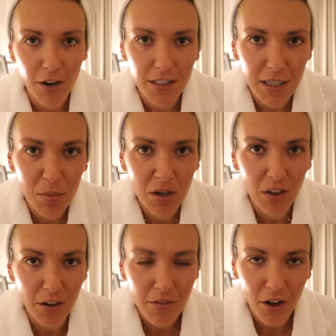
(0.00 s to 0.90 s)
honestly put a
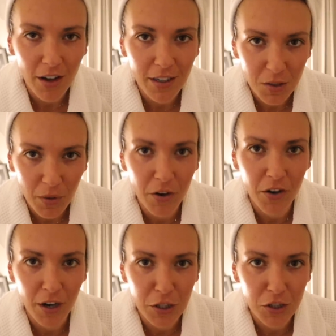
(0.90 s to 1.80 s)
lot of thought into whether or
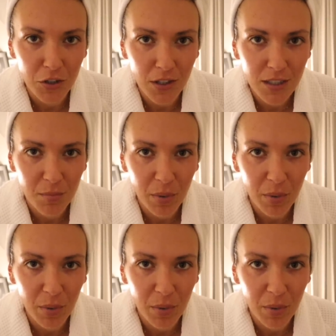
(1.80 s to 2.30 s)
not I should do this,